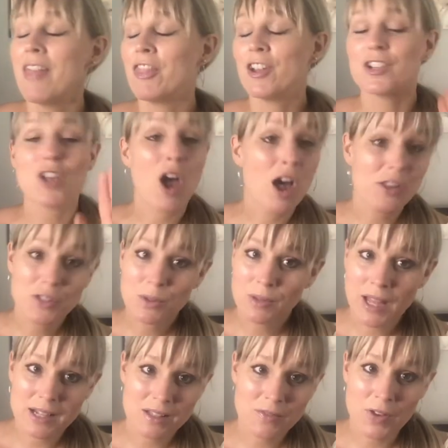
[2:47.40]
There's also
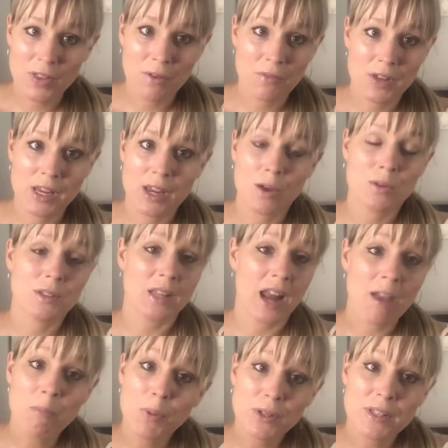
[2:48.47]
lots of other videos that
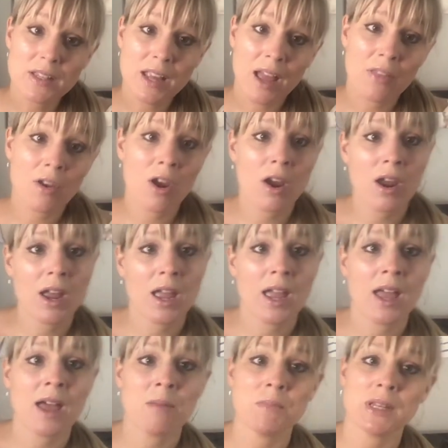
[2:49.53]
I put together
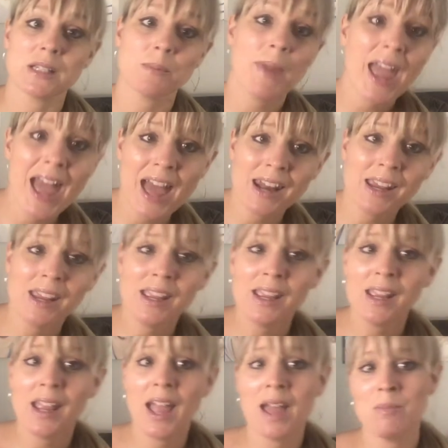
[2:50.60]
and Miss
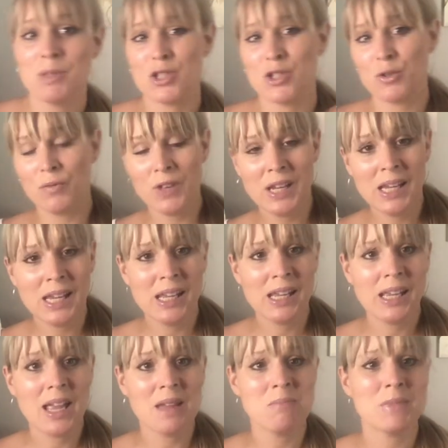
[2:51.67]
Patty and Mr.
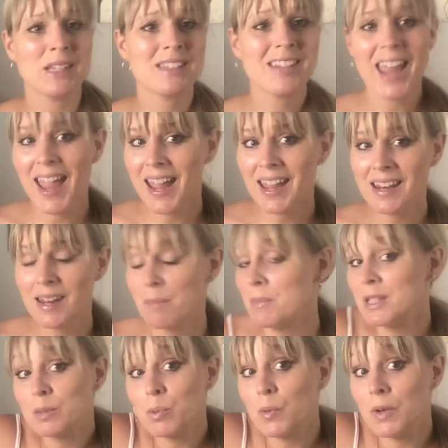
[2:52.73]
Vinny and Miss Kate and
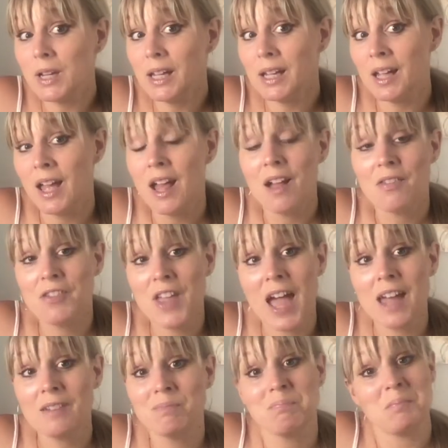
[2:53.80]
Miss Marie
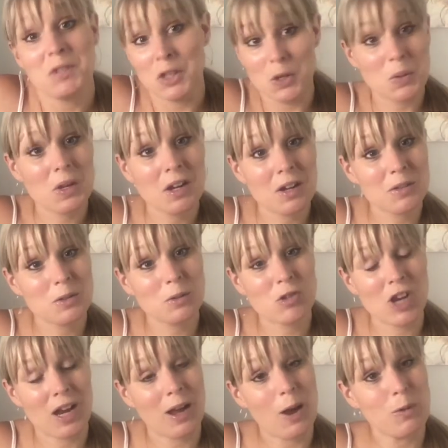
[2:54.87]
that you can also
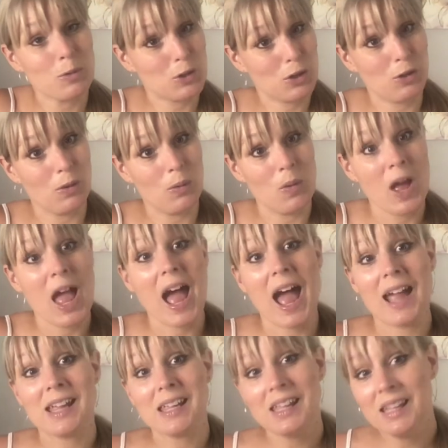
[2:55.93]
check out too.
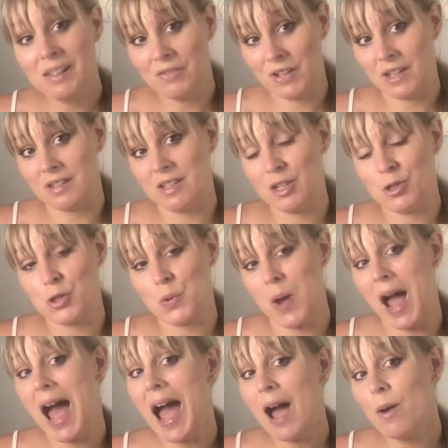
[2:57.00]
I even teach you
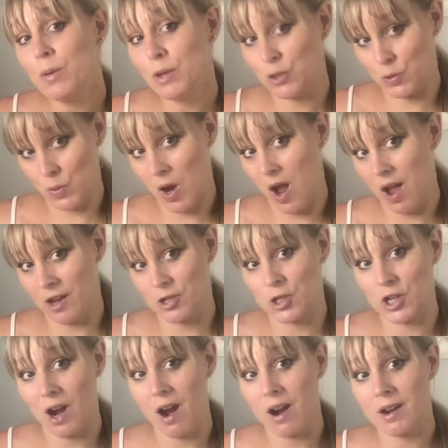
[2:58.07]
how to draw a
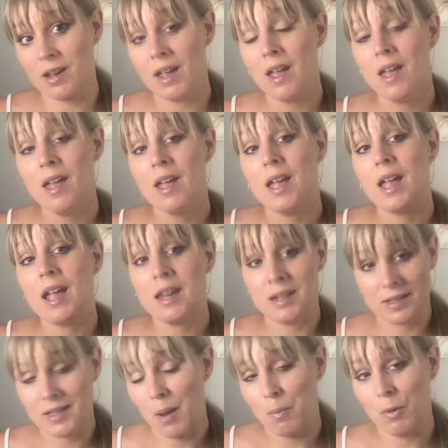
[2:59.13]
shark in a
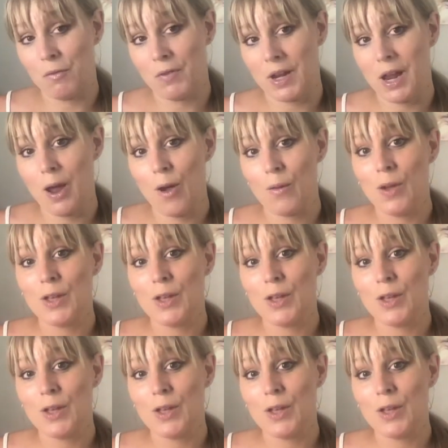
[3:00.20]
separate video.